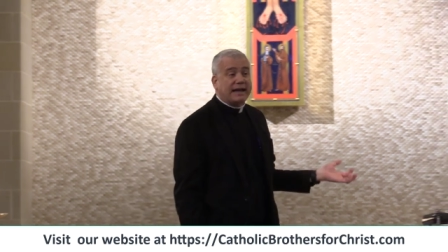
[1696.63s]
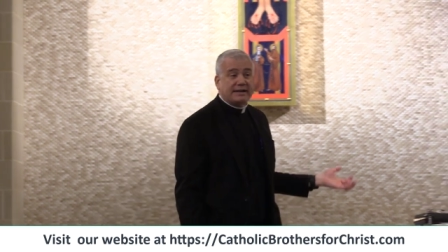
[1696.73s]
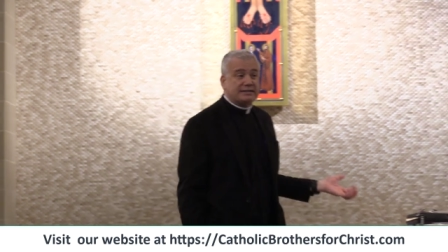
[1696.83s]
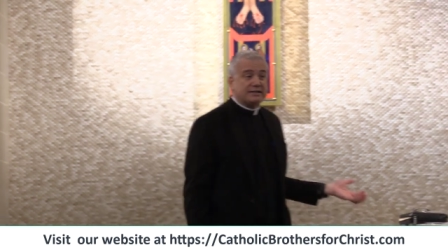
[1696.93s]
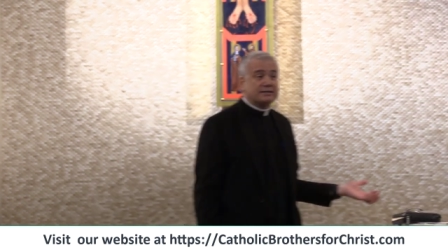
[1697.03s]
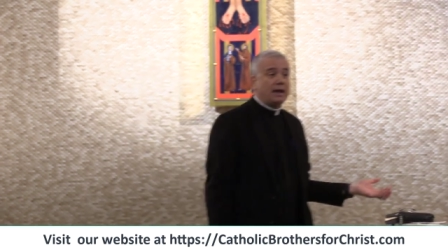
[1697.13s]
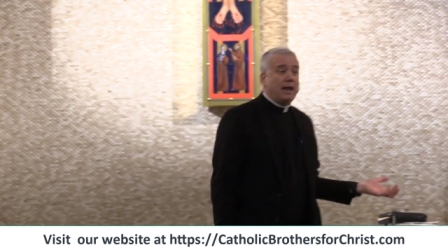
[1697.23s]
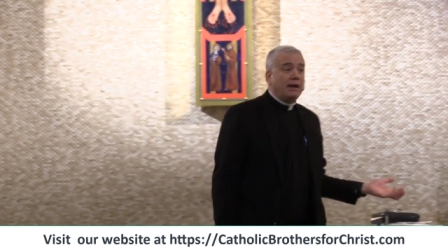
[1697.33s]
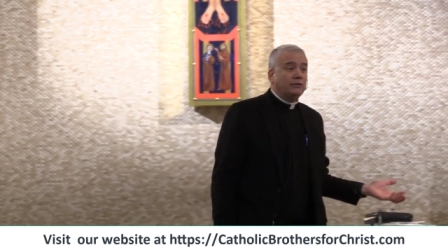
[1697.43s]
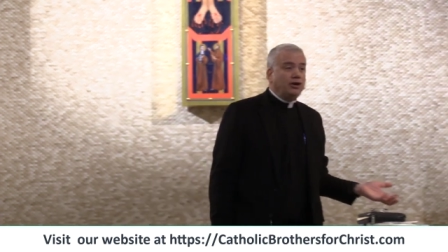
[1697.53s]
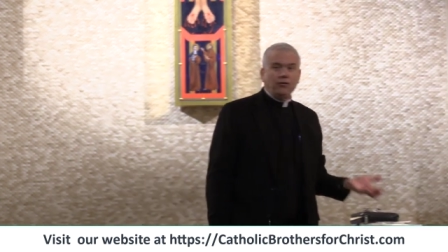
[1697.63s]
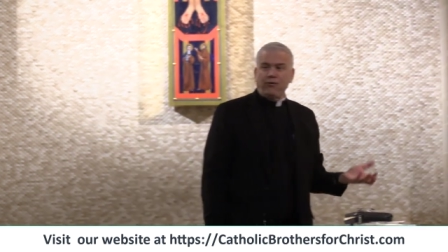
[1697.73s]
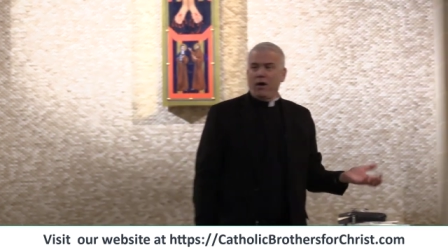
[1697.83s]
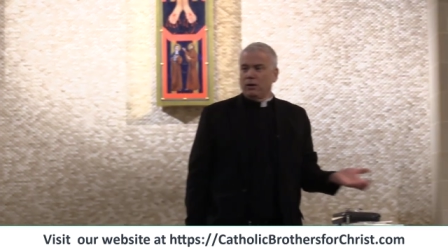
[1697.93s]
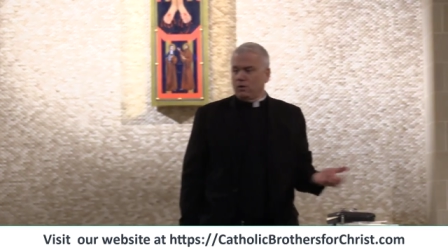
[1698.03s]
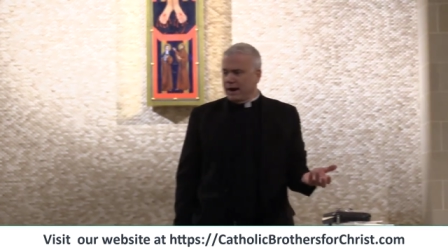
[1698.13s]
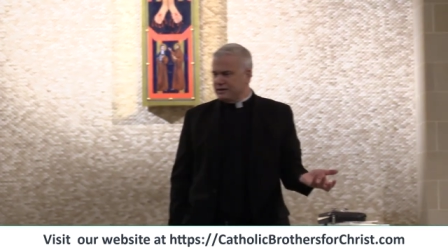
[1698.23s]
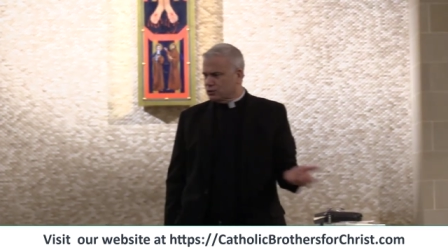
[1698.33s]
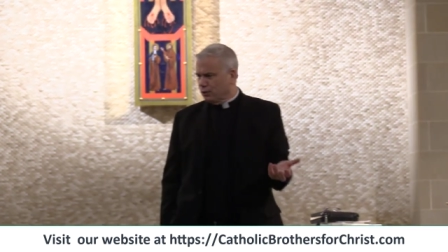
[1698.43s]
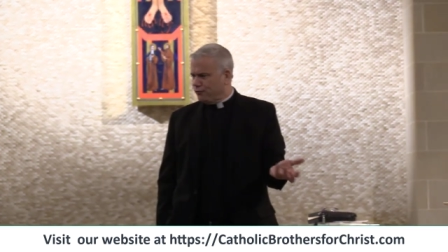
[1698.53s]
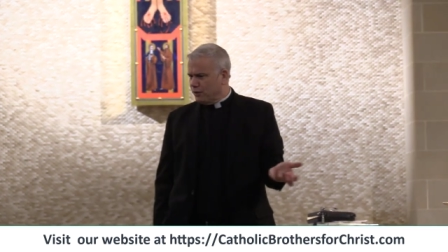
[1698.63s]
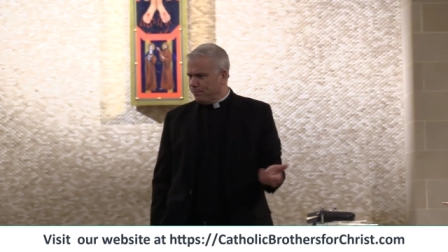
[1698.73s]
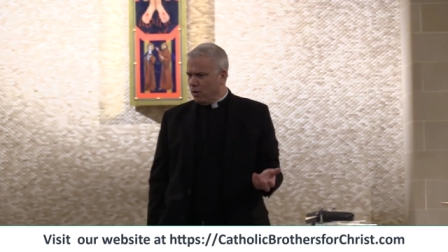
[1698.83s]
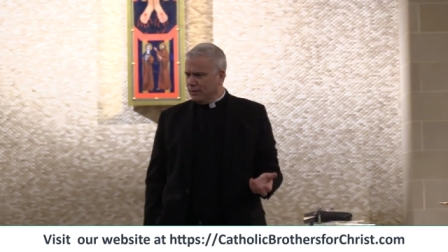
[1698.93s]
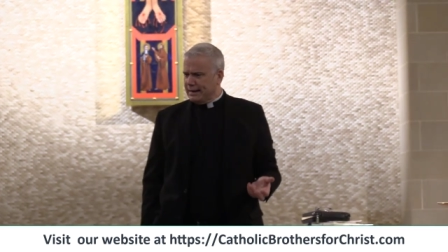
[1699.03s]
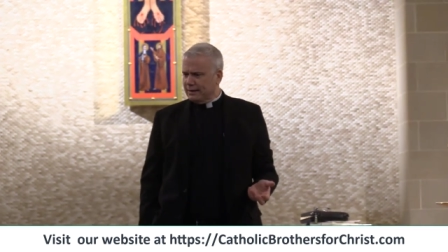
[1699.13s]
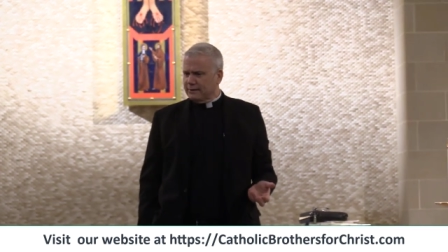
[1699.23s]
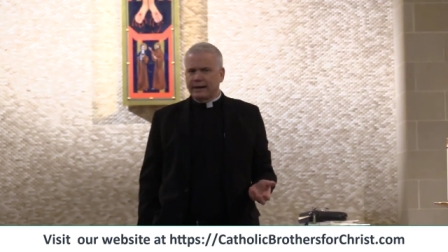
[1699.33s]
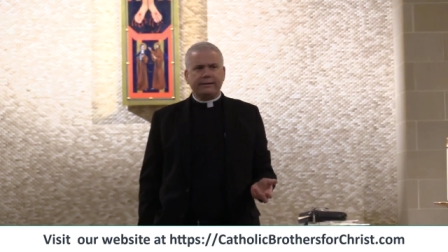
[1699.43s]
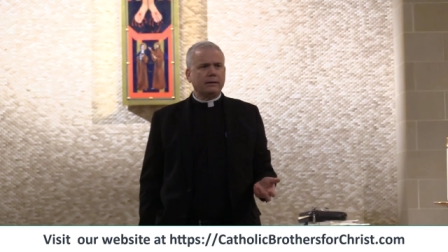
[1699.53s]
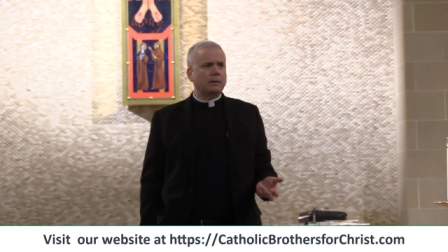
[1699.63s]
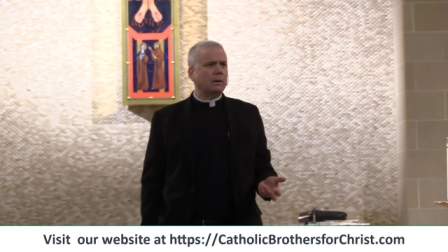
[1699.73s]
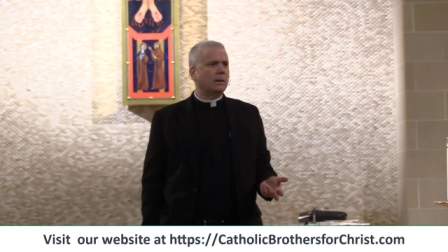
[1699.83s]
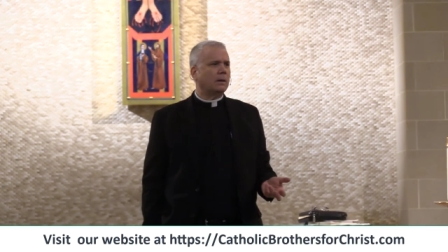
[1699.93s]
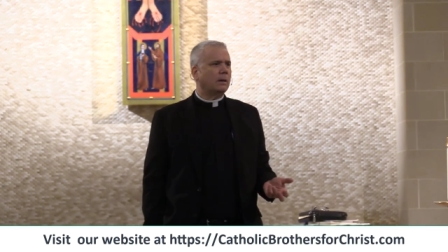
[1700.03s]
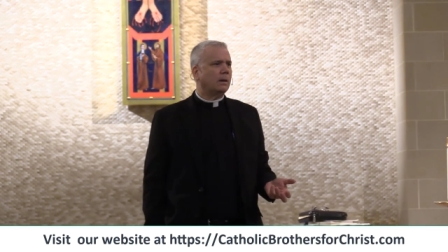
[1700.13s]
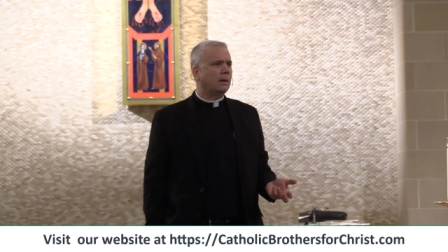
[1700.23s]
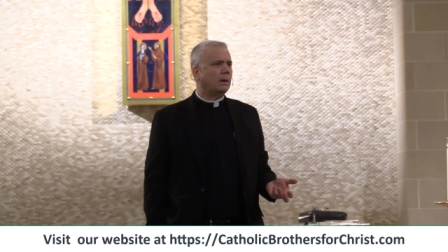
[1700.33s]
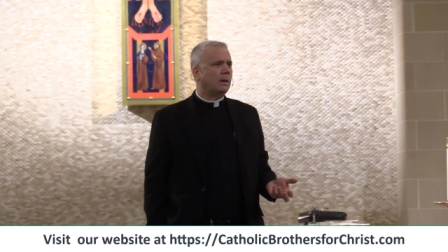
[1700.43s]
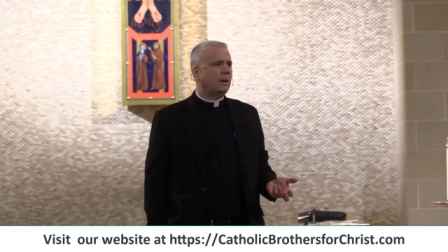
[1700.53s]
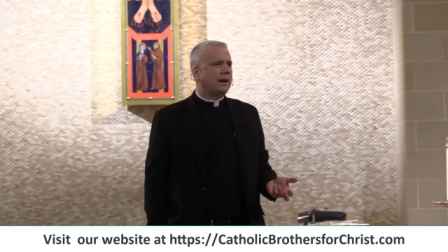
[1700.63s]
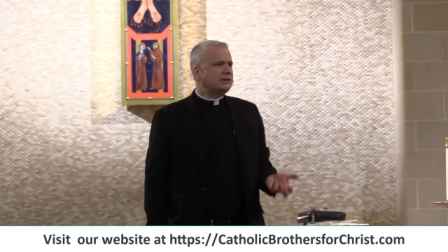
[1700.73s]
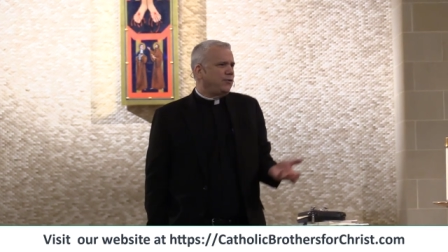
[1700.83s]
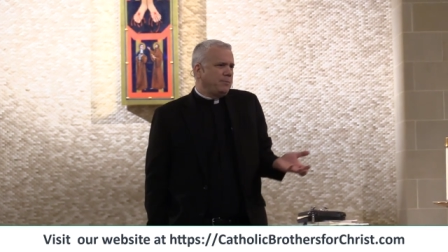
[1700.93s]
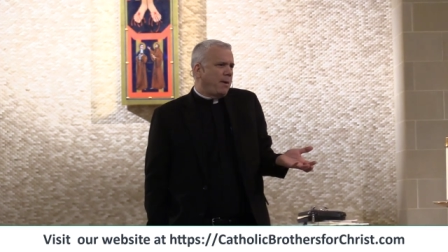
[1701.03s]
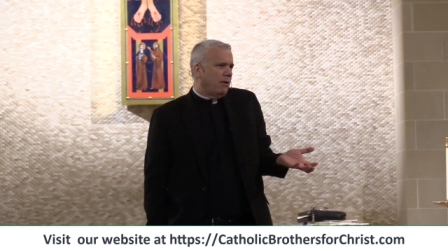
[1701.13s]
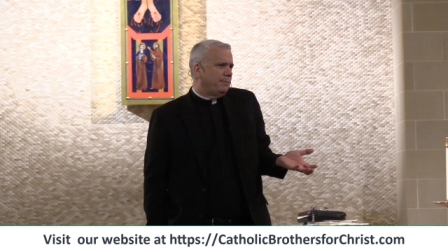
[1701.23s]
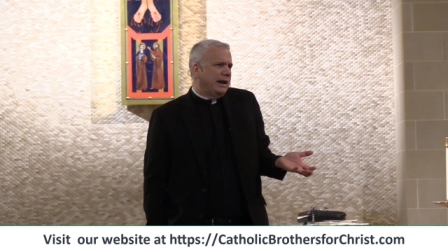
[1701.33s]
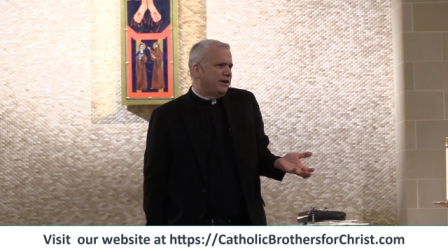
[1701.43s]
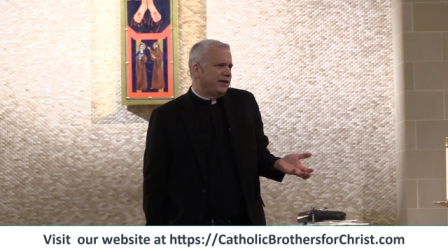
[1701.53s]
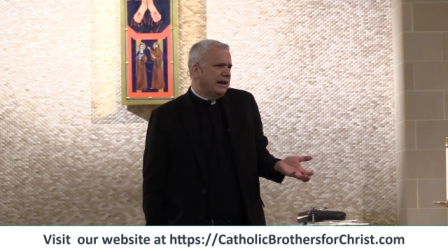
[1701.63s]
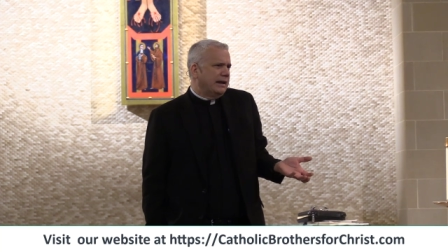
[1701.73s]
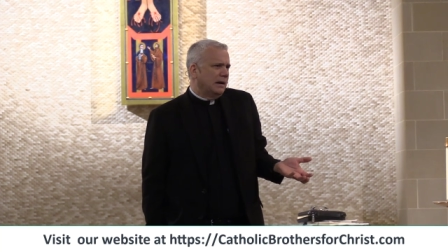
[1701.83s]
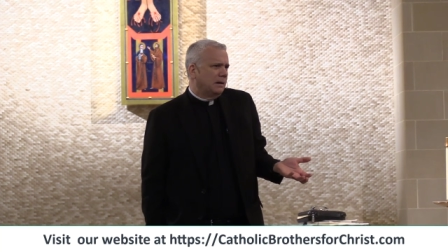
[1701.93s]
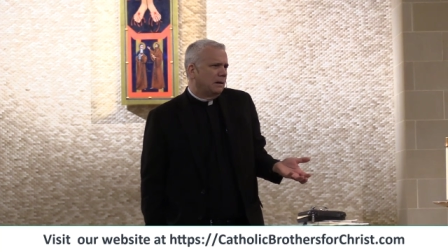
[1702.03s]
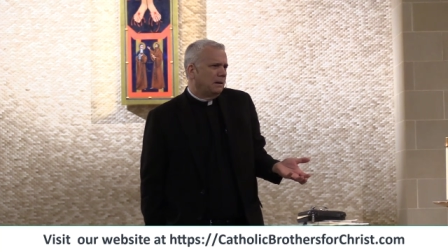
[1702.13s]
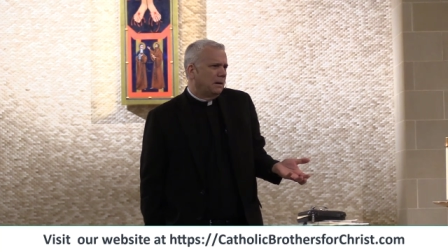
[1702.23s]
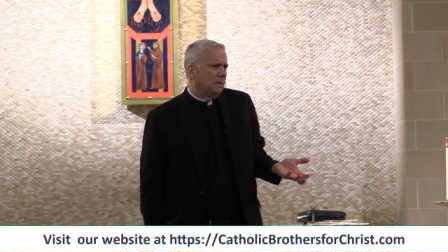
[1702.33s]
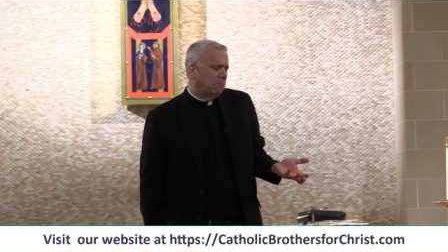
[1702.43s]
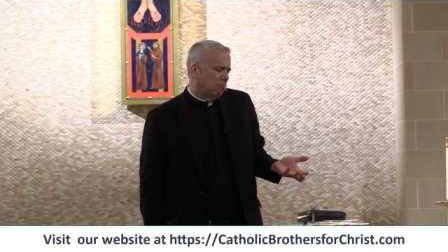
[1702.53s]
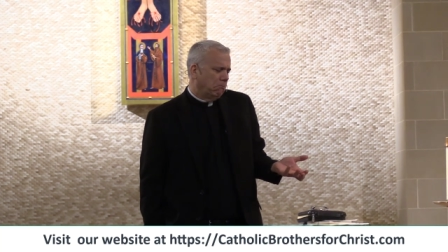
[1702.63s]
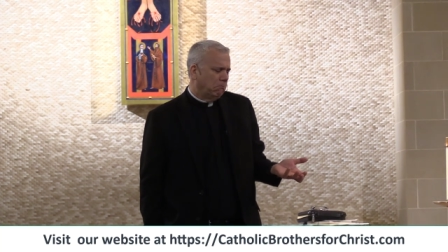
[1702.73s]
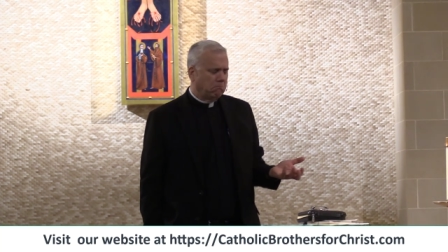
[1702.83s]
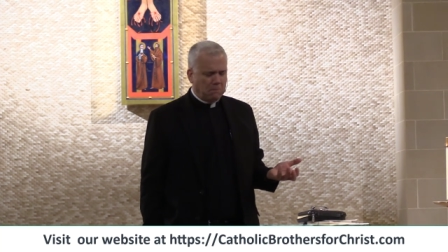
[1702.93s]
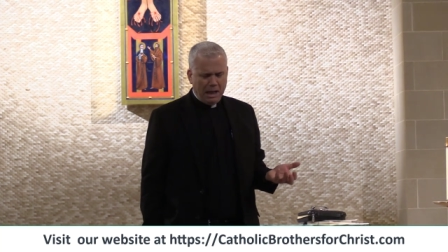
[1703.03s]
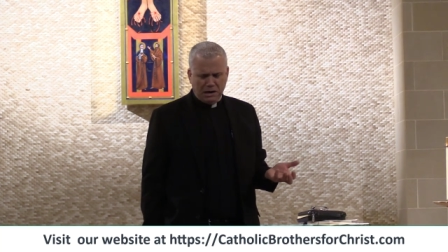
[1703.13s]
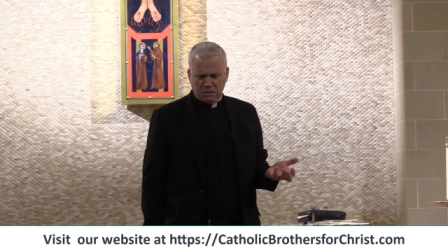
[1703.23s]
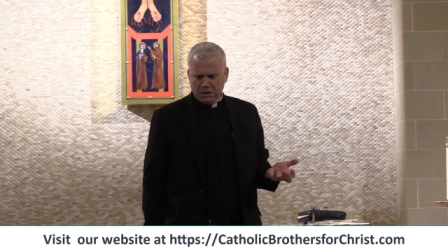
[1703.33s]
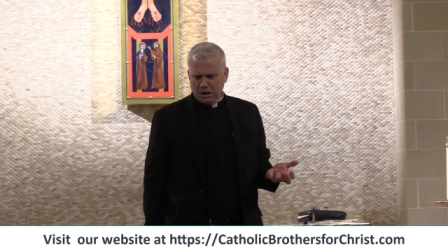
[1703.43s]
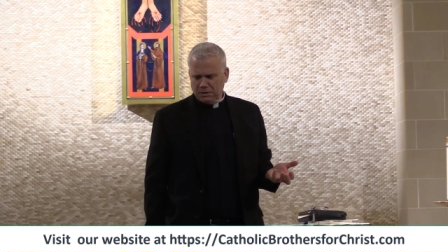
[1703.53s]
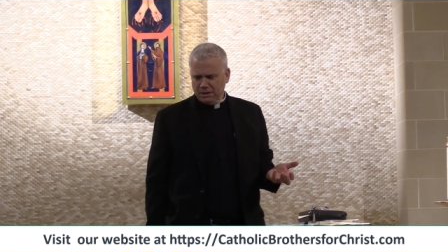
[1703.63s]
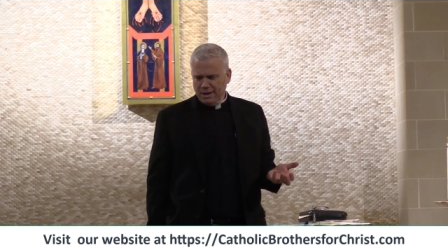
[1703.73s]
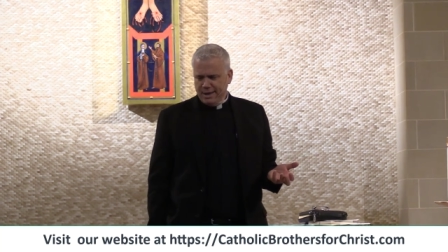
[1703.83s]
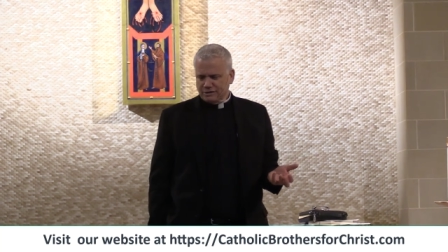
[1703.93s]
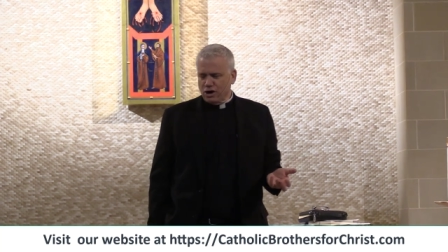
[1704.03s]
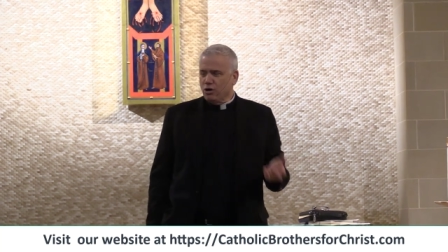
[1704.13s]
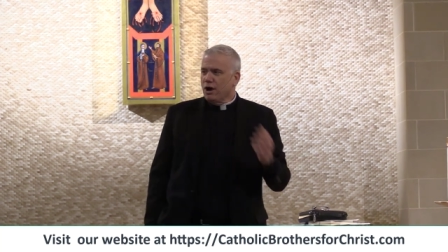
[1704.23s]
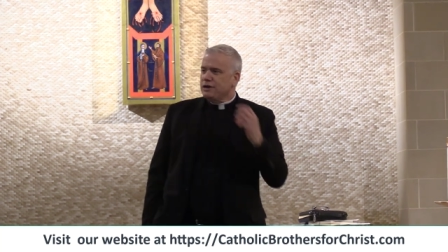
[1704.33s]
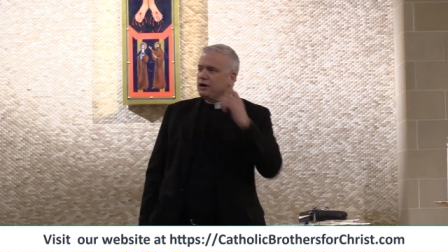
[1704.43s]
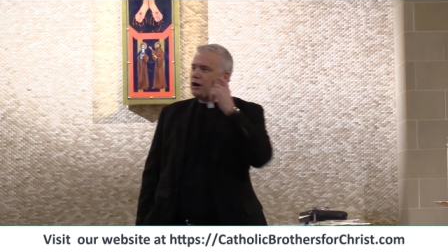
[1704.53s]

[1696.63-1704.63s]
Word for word: Texas, do you follow high school football and that around here? Is football a big thing here? Anyway, so you